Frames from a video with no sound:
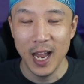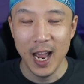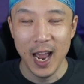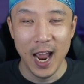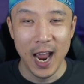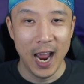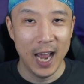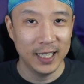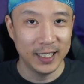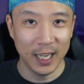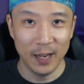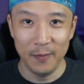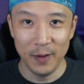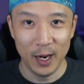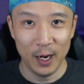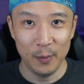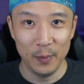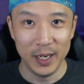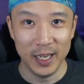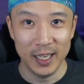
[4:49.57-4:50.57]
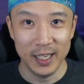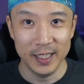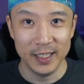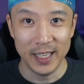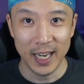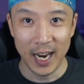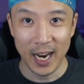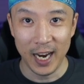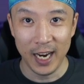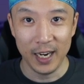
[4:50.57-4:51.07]
Anti-Venom is
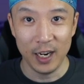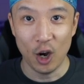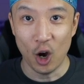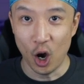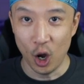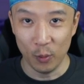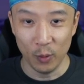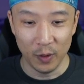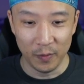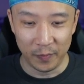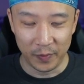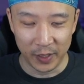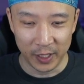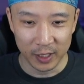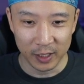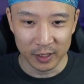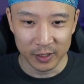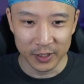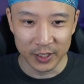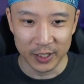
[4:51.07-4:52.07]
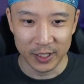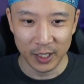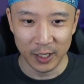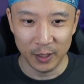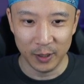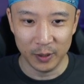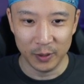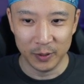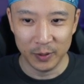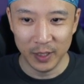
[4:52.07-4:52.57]
a on reveal.
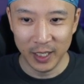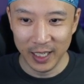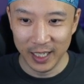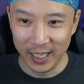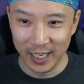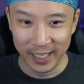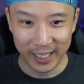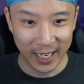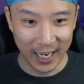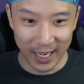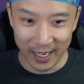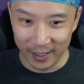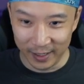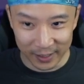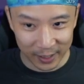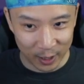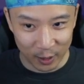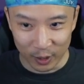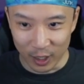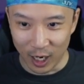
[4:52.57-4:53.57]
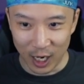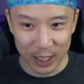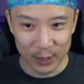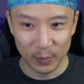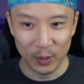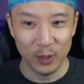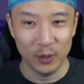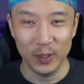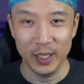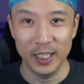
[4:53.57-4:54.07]
So again,
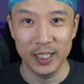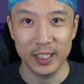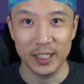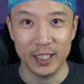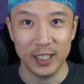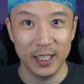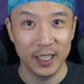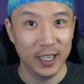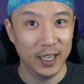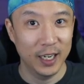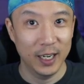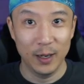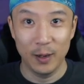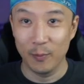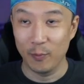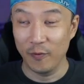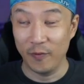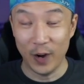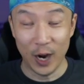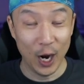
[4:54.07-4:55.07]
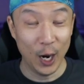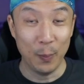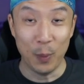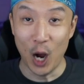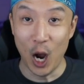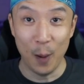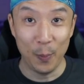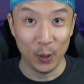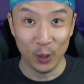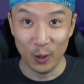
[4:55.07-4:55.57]
Cosmo is very
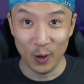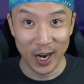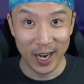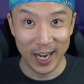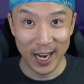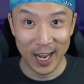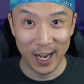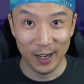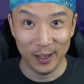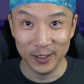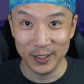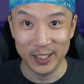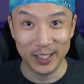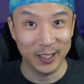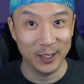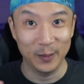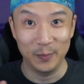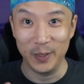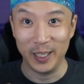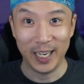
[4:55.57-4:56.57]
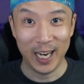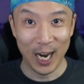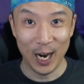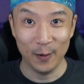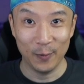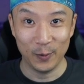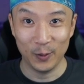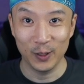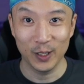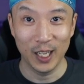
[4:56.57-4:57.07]
popular right now, so be
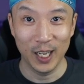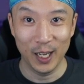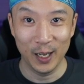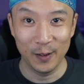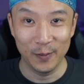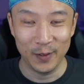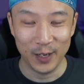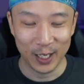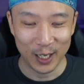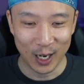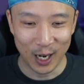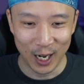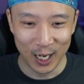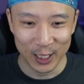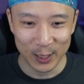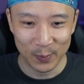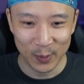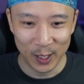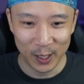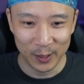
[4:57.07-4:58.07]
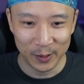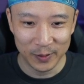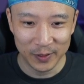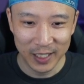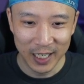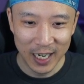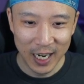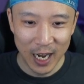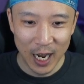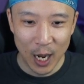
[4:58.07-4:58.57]
careful of Cosmo.
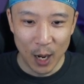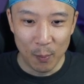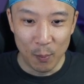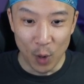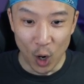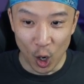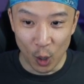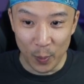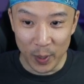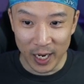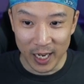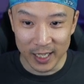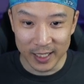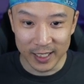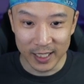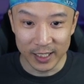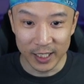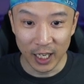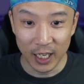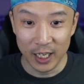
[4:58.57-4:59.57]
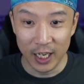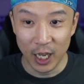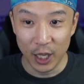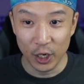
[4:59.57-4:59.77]
Mobius is another